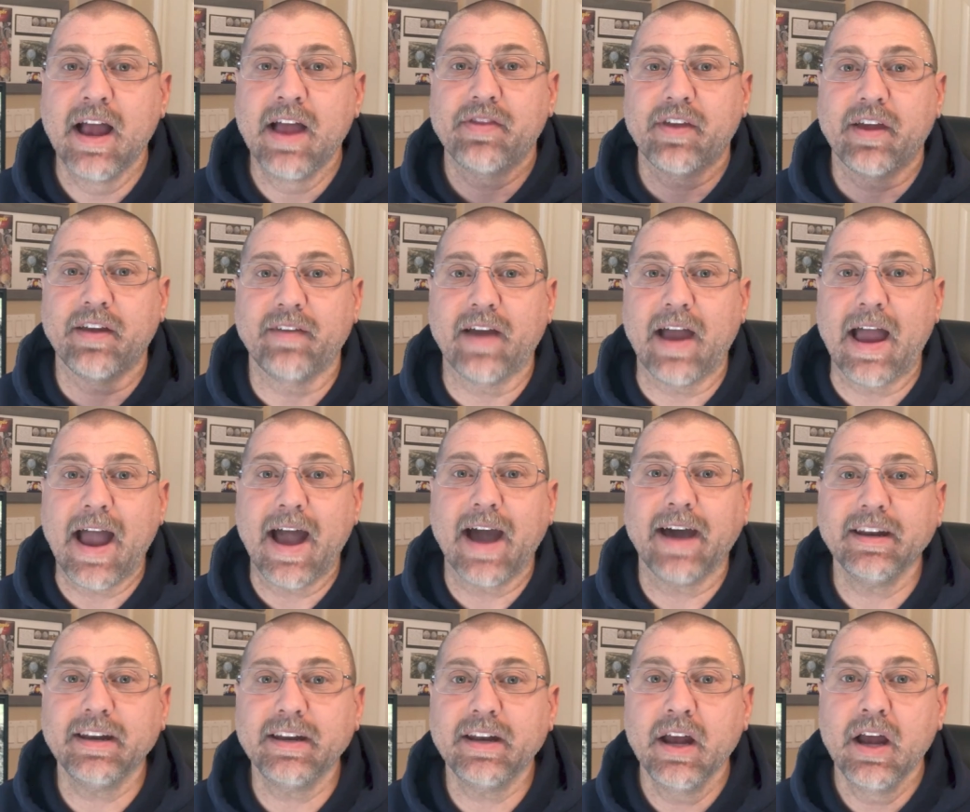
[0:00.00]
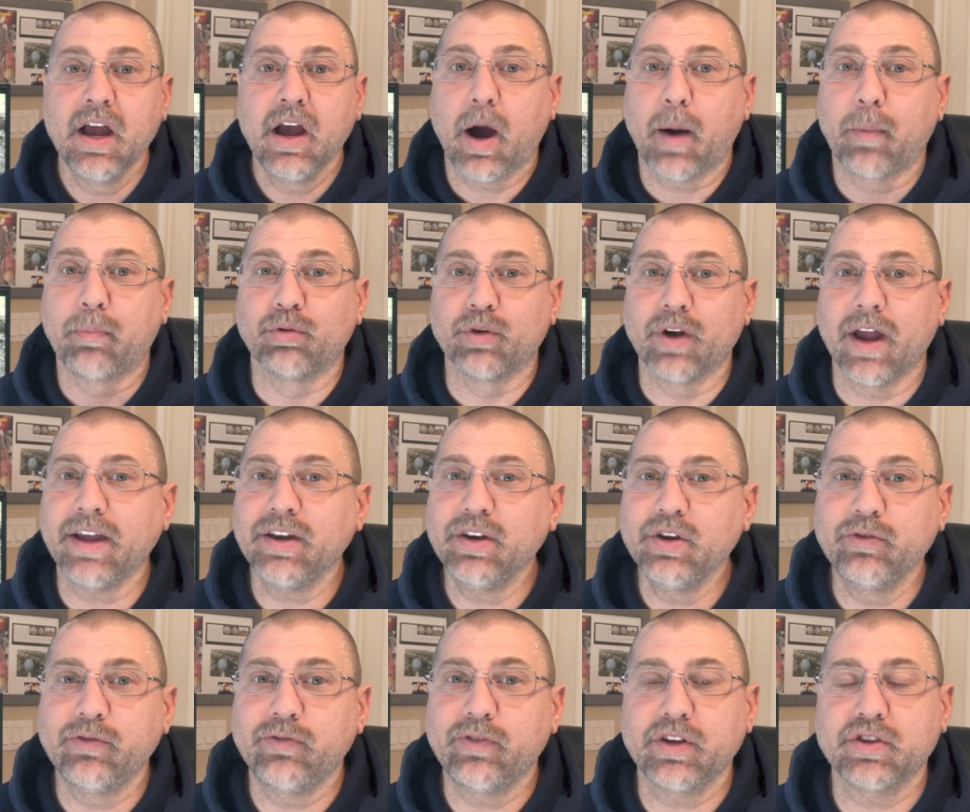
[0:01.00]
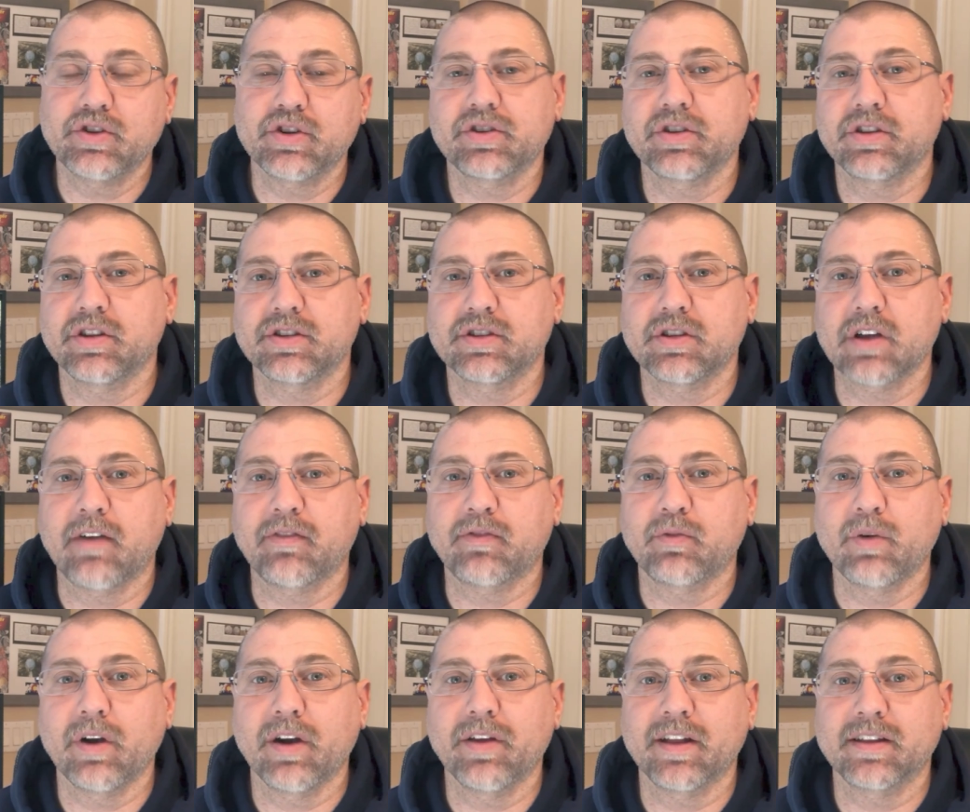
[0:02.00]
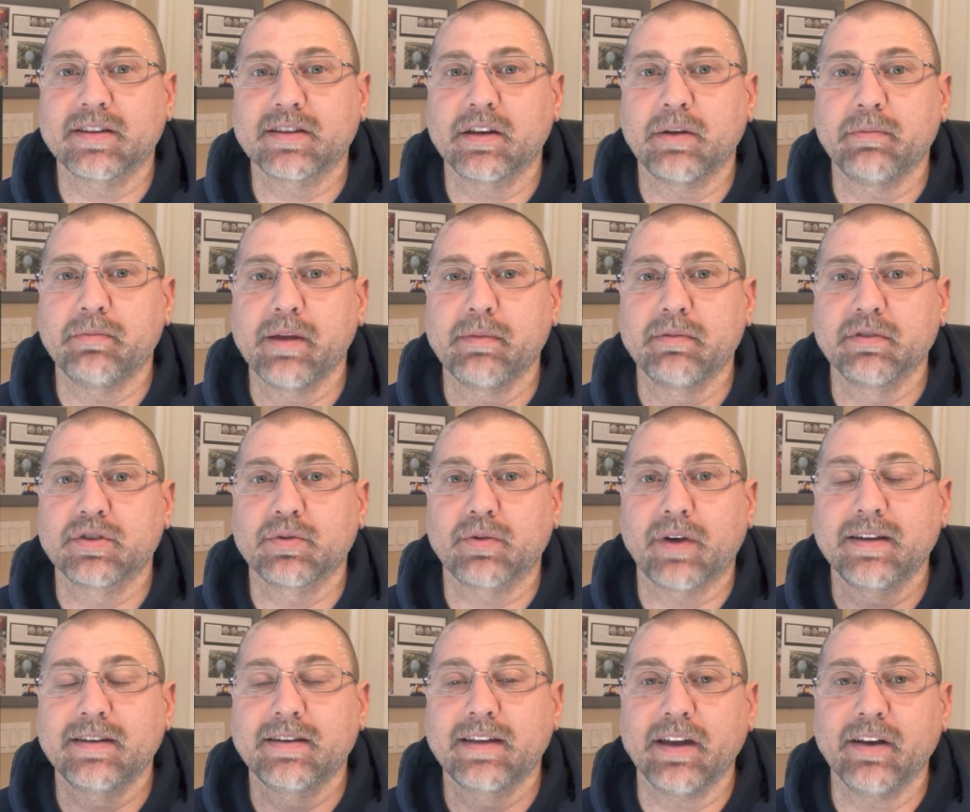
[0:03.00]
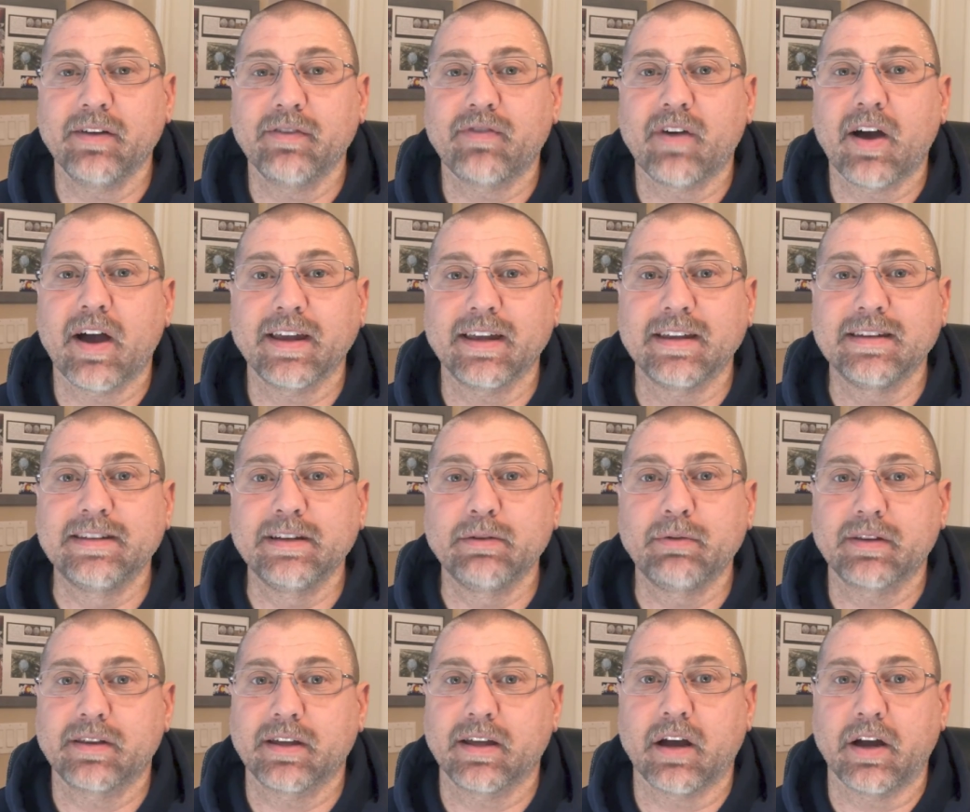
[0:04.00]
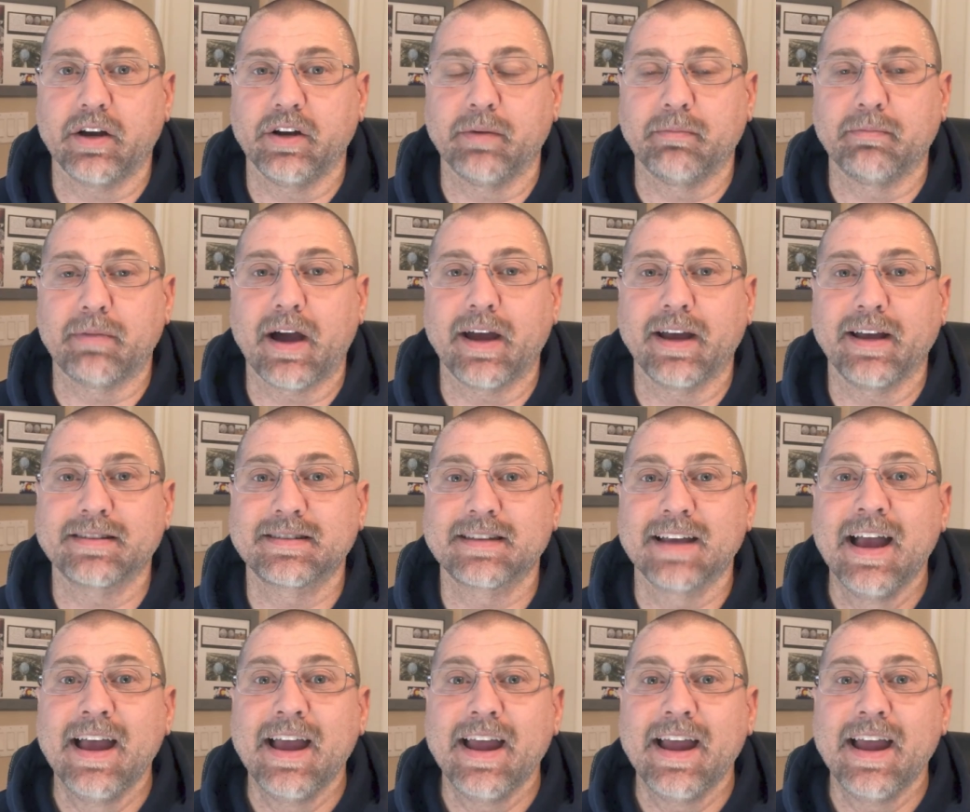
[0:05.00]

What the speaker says: They've added a brand new feature to the software that's going to be able to identify and deal with that iron bias,